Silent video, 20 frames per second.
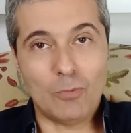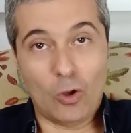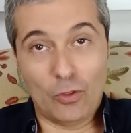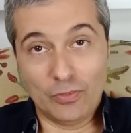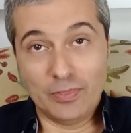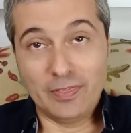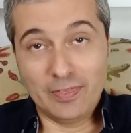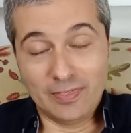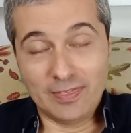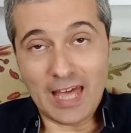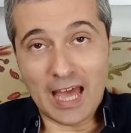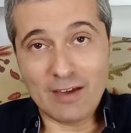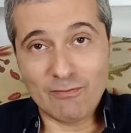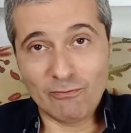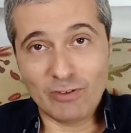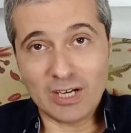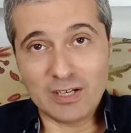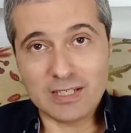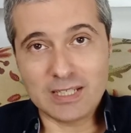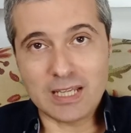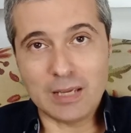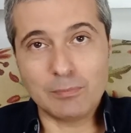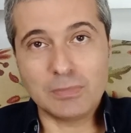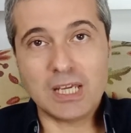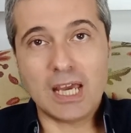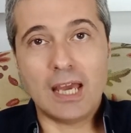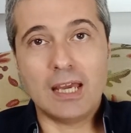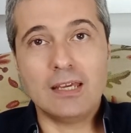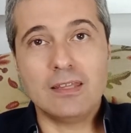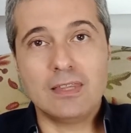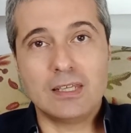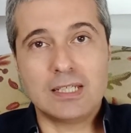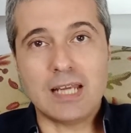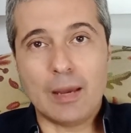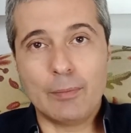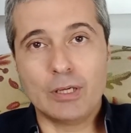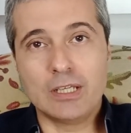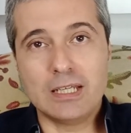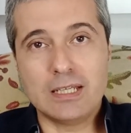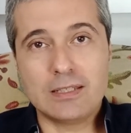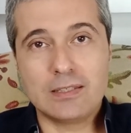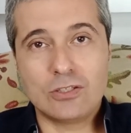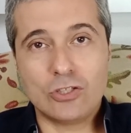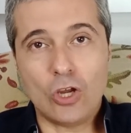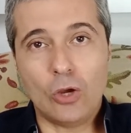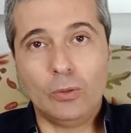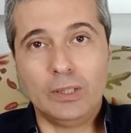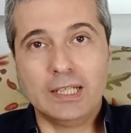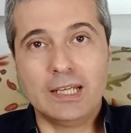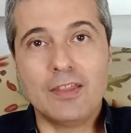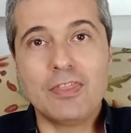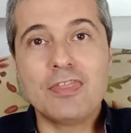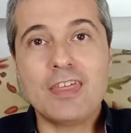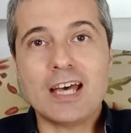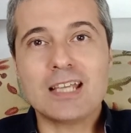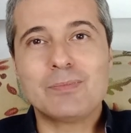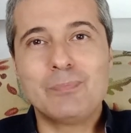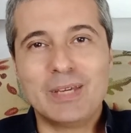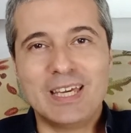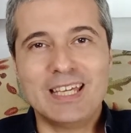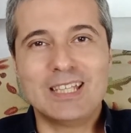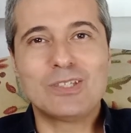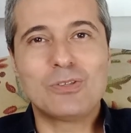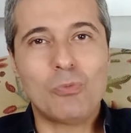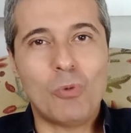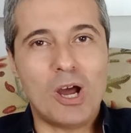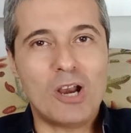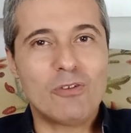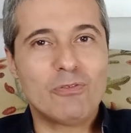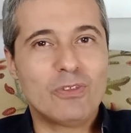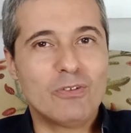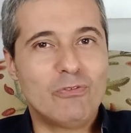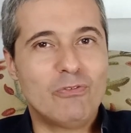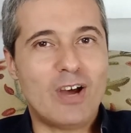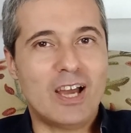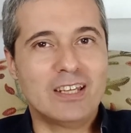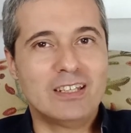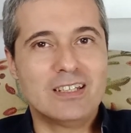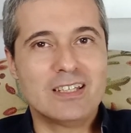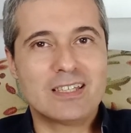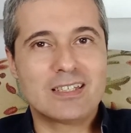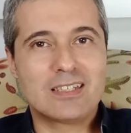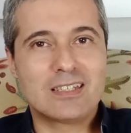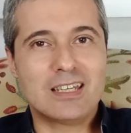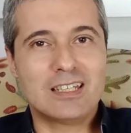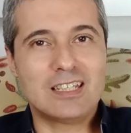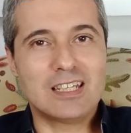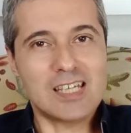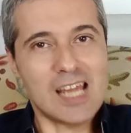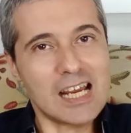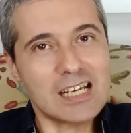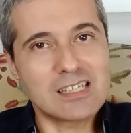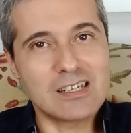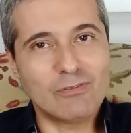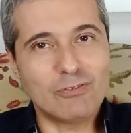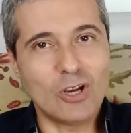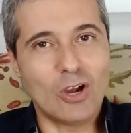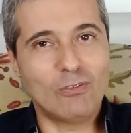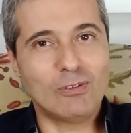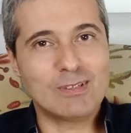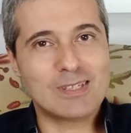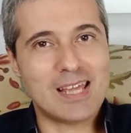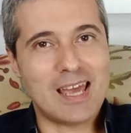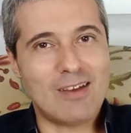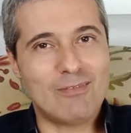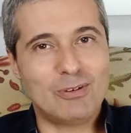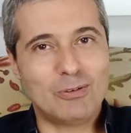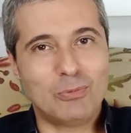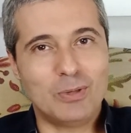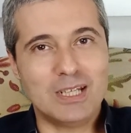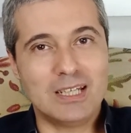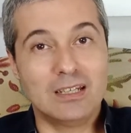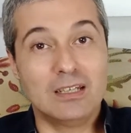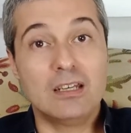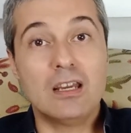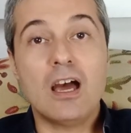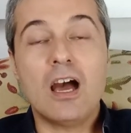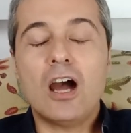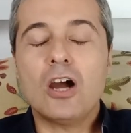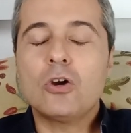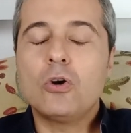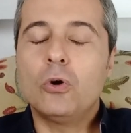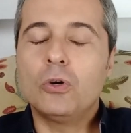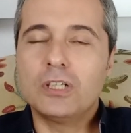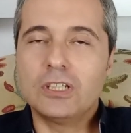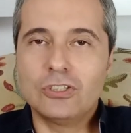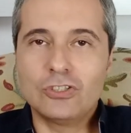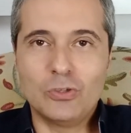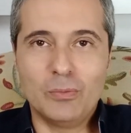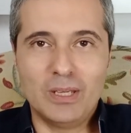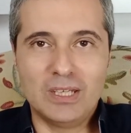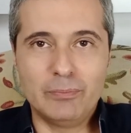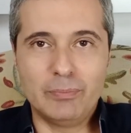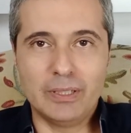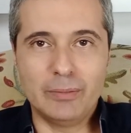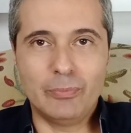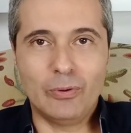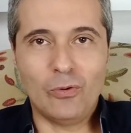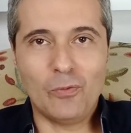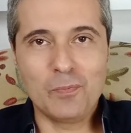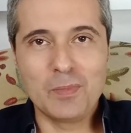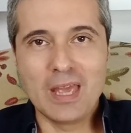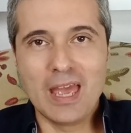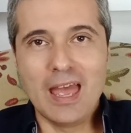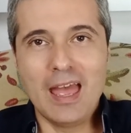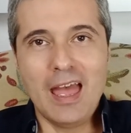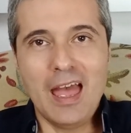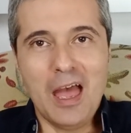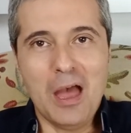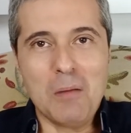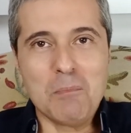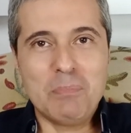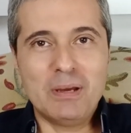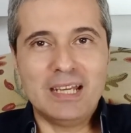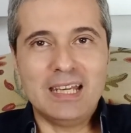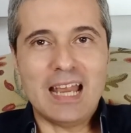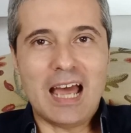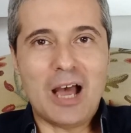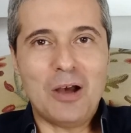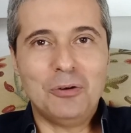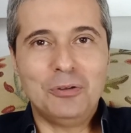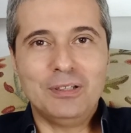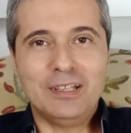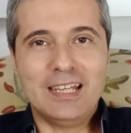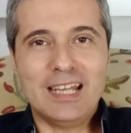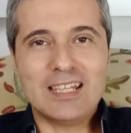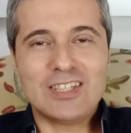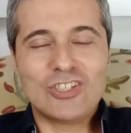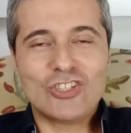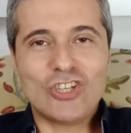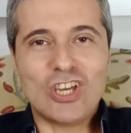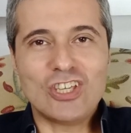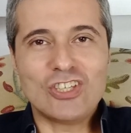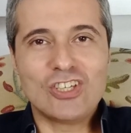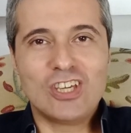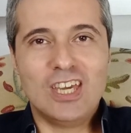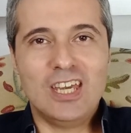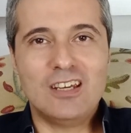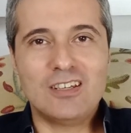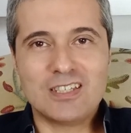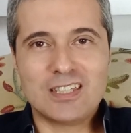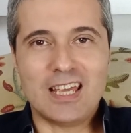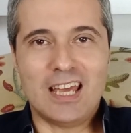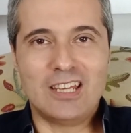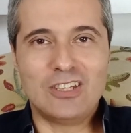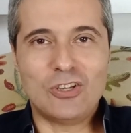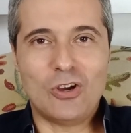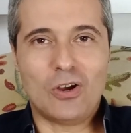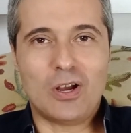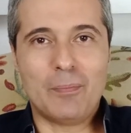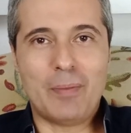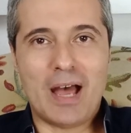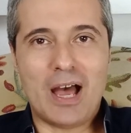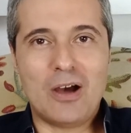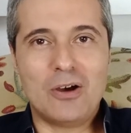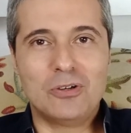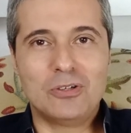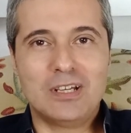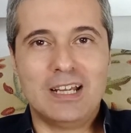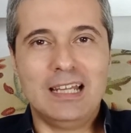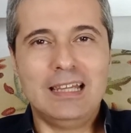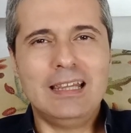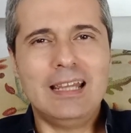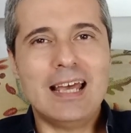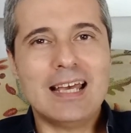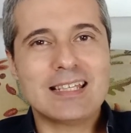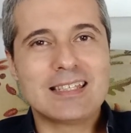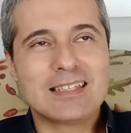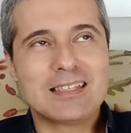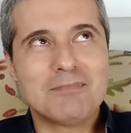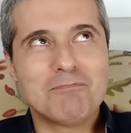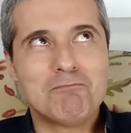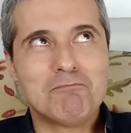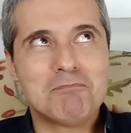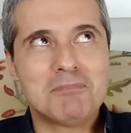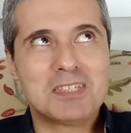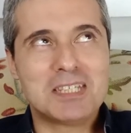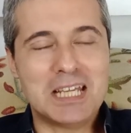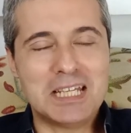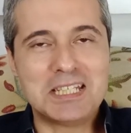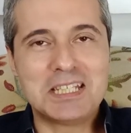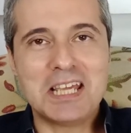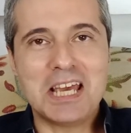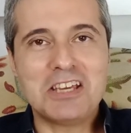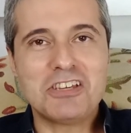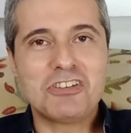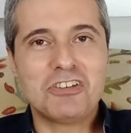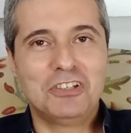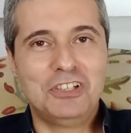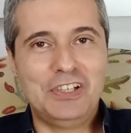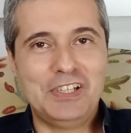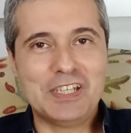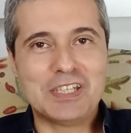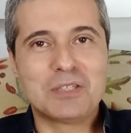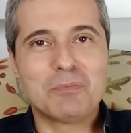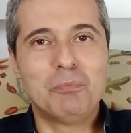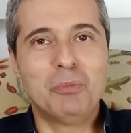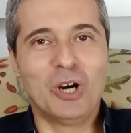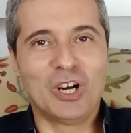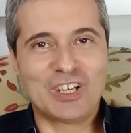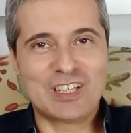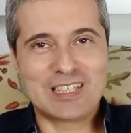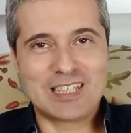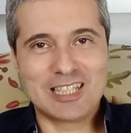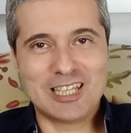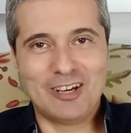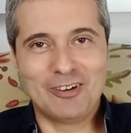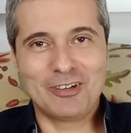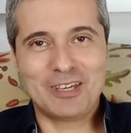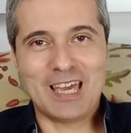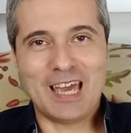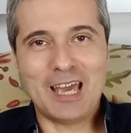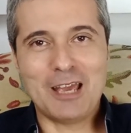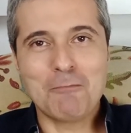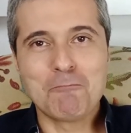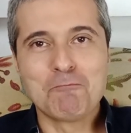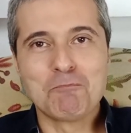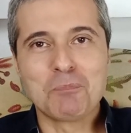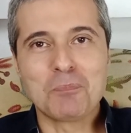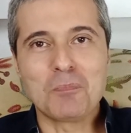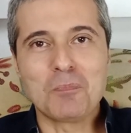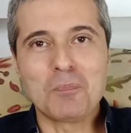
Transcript: on that very same day, the diamond is stolen, and thus begins one of the finest detective novels ever written, according to many people. But now let's change gears and talk about less sensationalist books, okay?